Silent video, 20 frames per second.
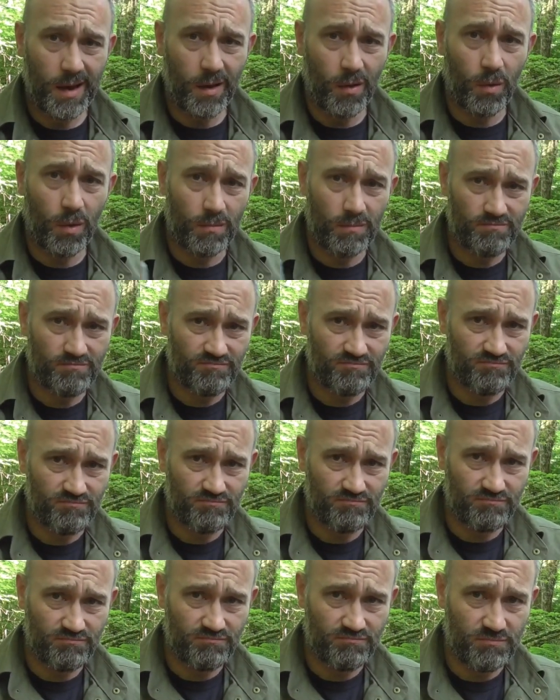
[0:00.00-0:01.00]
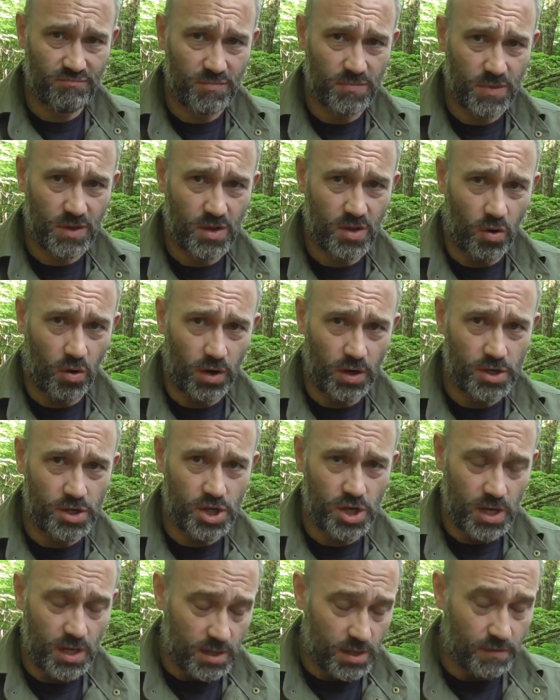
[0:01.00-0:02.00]
Now, call
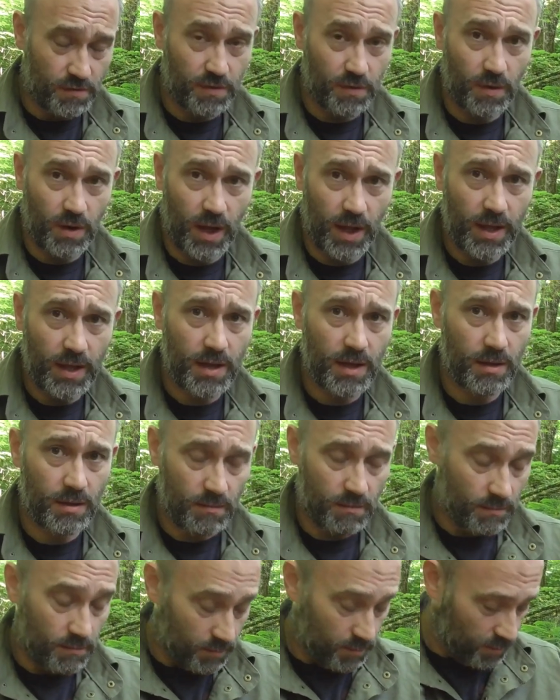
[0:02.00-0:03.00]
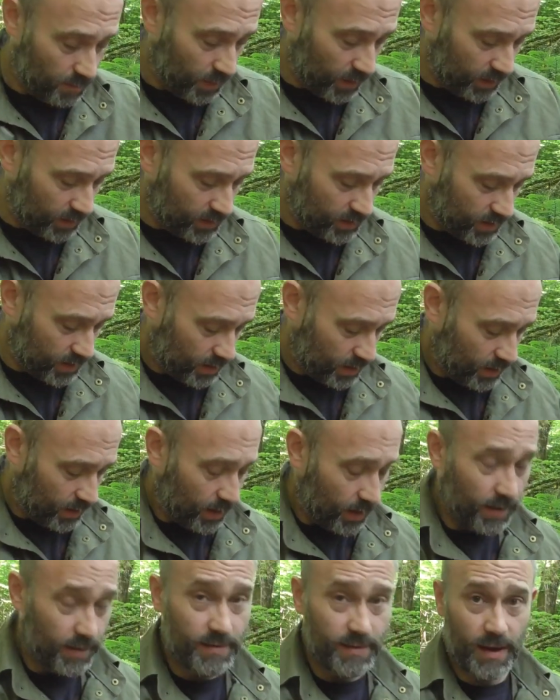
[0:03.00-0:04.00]
it cheat if you like, but
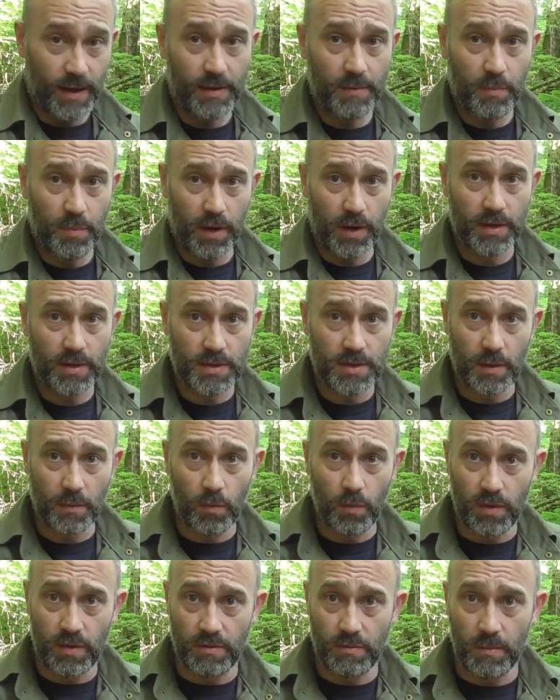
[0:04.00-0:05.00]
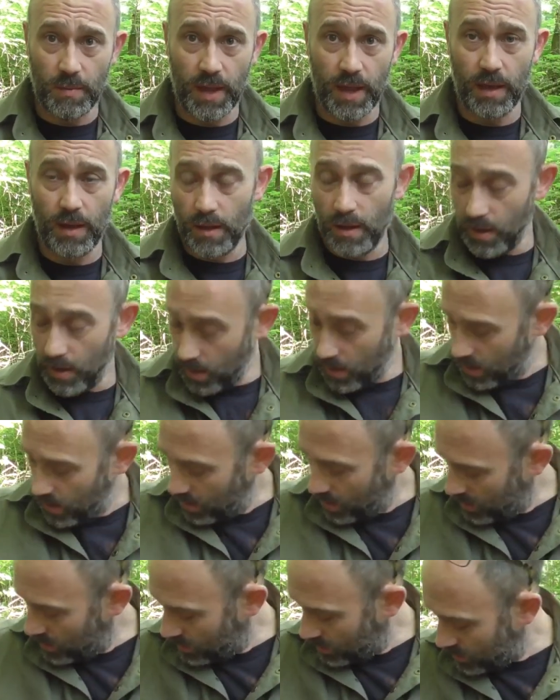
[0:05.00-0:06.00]
I did bring some with me,
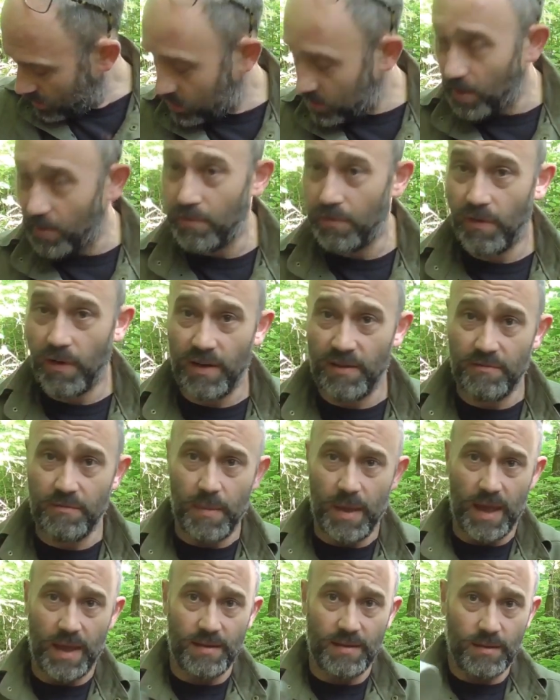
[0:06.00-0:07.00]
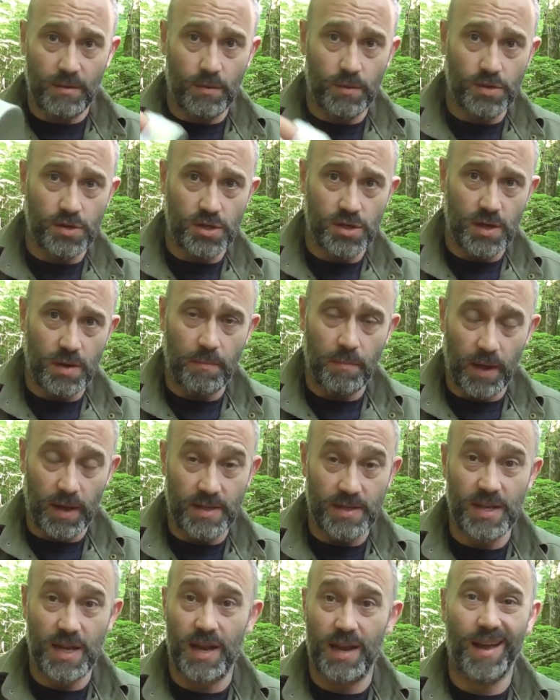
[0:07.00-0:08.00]
stuff I've made which is in
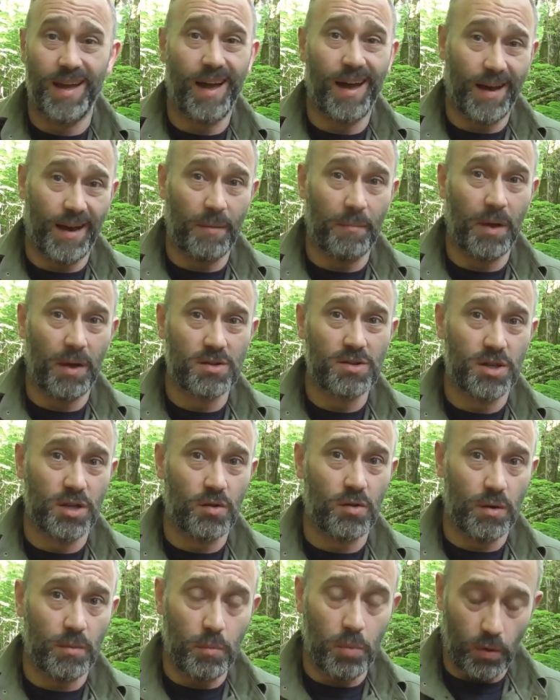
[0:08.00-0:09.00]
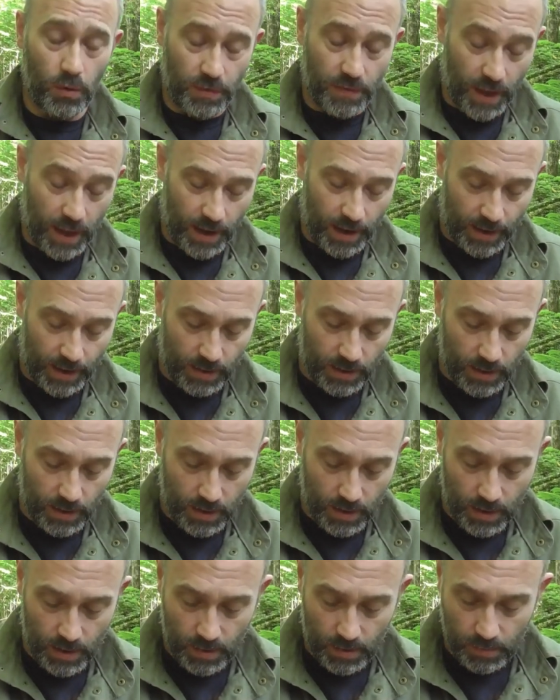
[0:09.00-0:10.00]
my tin, and I'm actually going to put that in
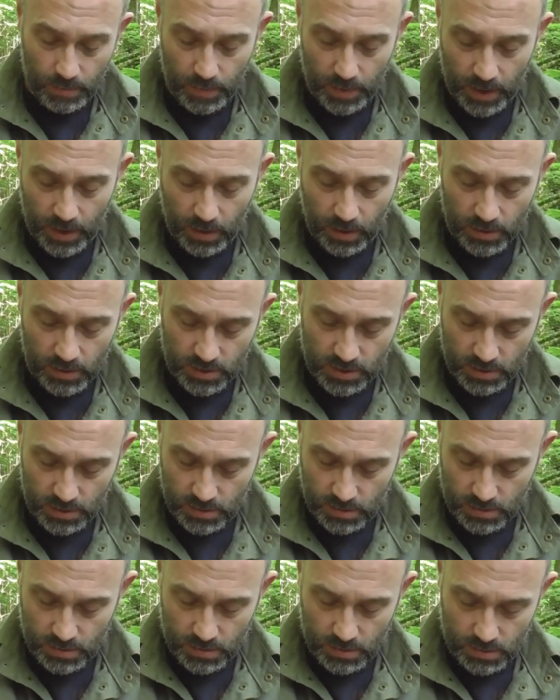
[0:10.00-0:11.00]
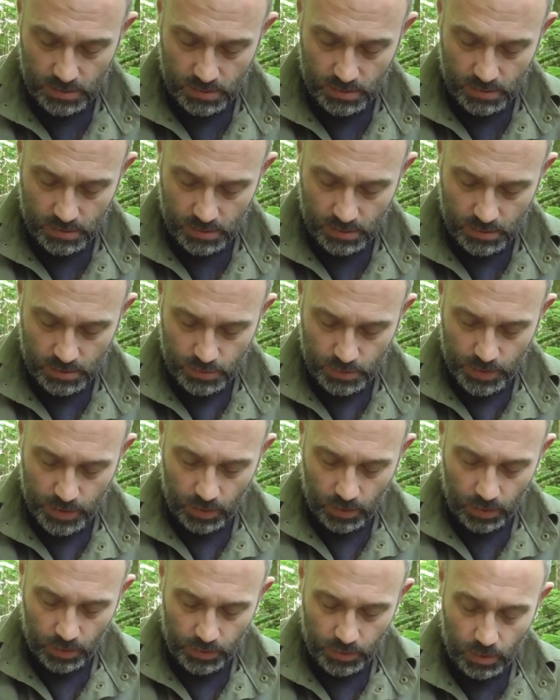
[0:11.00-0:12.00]
because, as
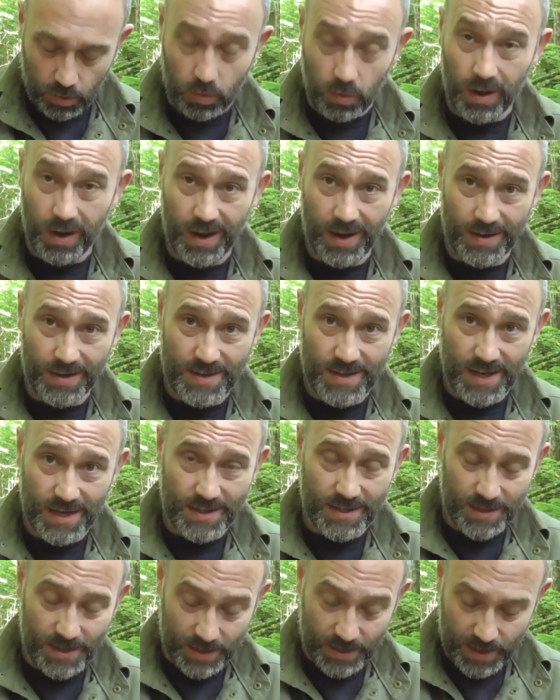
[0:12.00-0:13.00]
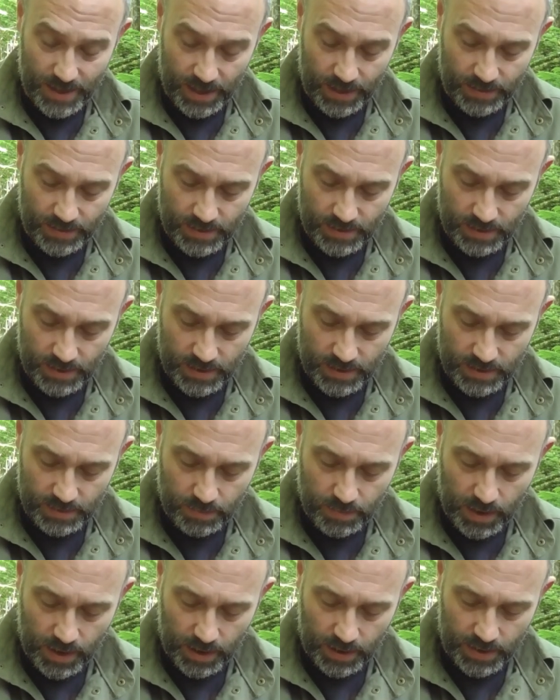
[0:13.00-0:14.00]
we all know, untested kit
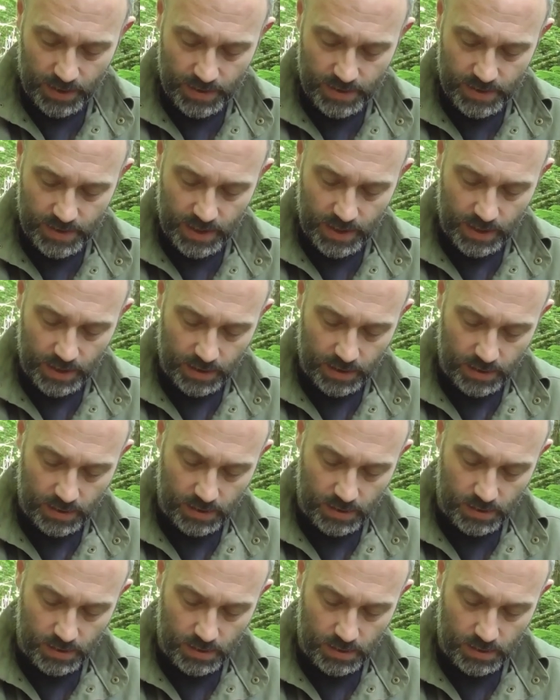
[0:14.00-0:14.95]
is a bad idea.